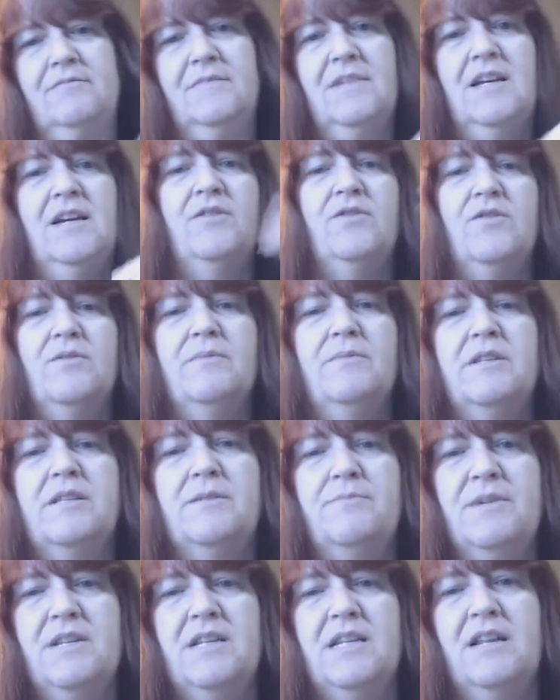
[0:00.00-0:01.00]
I normally
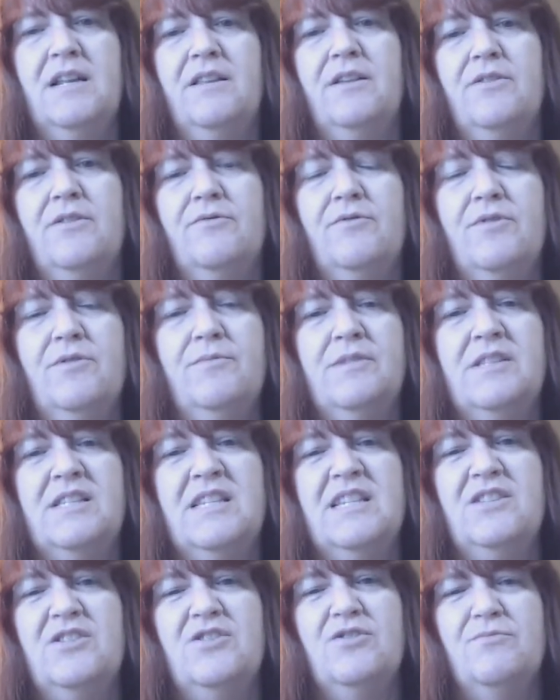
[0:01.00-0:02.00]
spin down the other room. It's
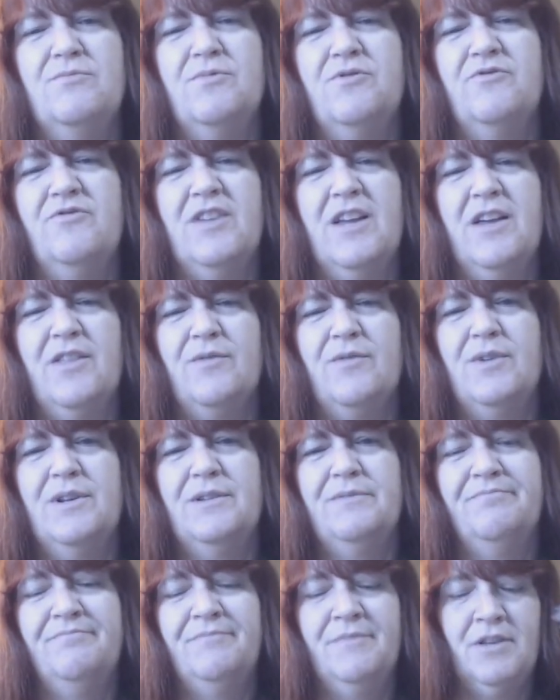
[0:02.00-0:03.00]
easier to move the other
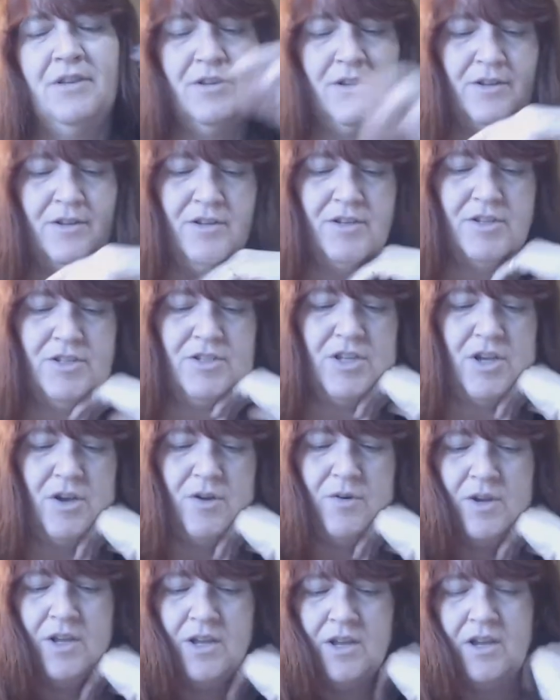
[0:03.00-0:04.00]
one.
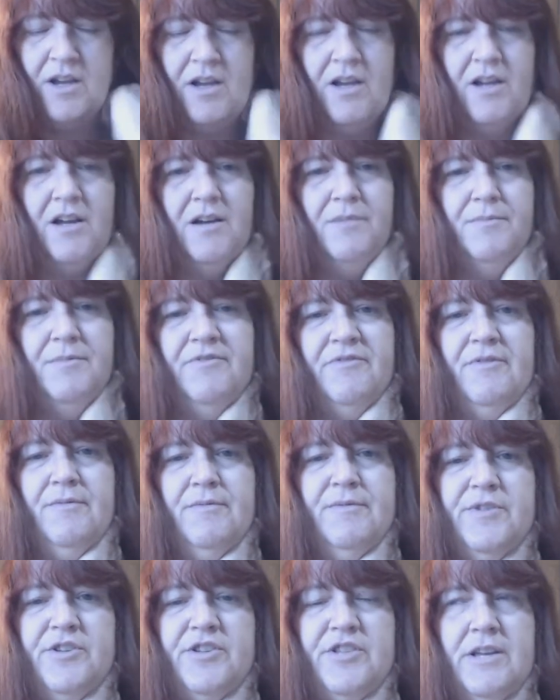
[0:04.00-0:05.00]
So, um, if I'm
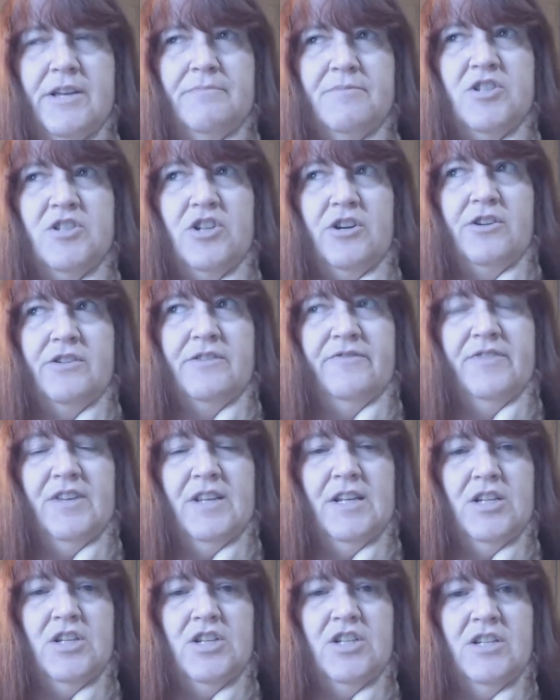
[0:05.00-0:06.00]
gonna do something start to
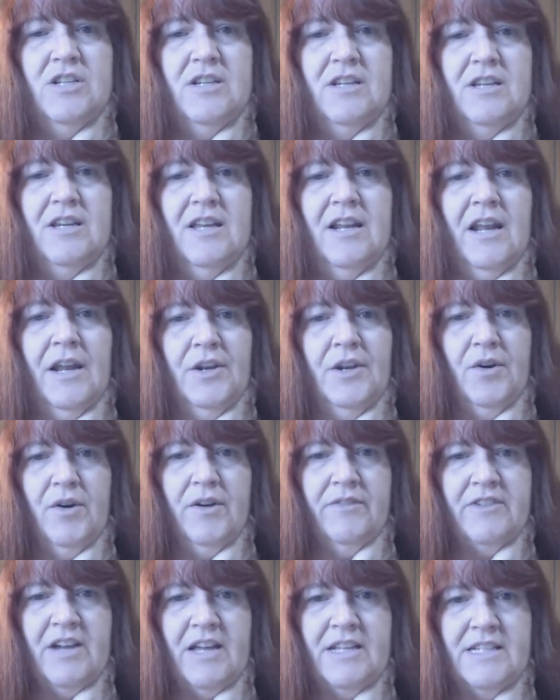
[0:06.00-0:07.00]
finish, and I know
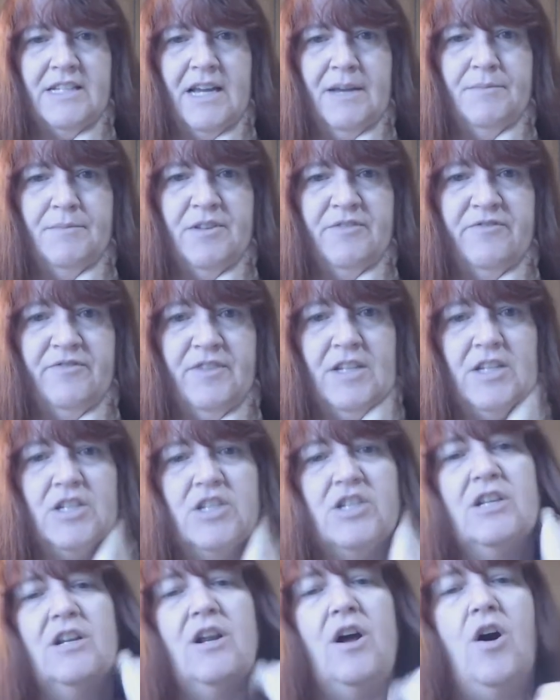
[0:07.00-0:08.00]
I've got time to
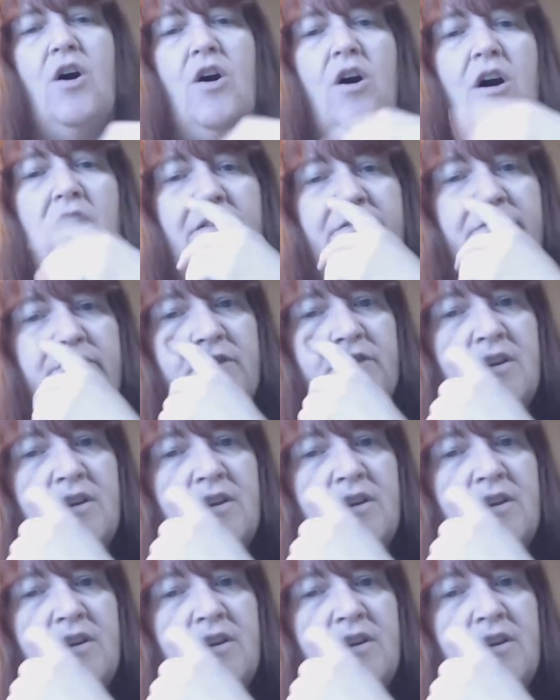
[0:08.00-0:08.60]
finish it off,